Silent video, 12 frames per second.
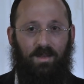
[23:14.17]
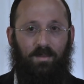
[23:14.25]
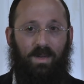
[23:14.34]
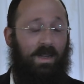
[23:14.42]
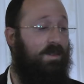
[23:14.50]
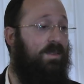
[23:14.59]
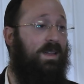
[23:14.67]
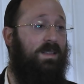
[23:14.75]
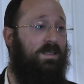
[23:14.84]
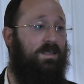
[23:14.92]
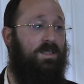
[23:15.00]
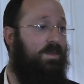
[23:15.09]
But I knew that
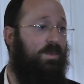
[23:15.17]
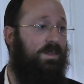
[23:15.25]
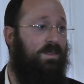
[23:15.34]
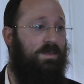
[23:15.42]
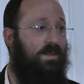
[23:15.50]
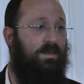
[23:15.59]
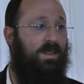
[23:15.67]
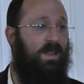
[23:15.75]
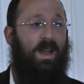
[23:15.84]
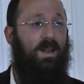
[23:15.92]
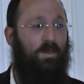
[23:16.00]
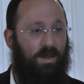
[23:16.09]
she wouldn't do everything
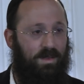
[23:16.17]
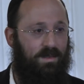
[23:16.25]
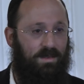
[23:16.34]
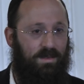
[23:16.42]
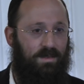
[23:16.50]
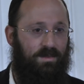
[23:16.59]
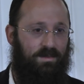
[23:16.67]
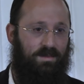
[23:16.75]
I want her to do.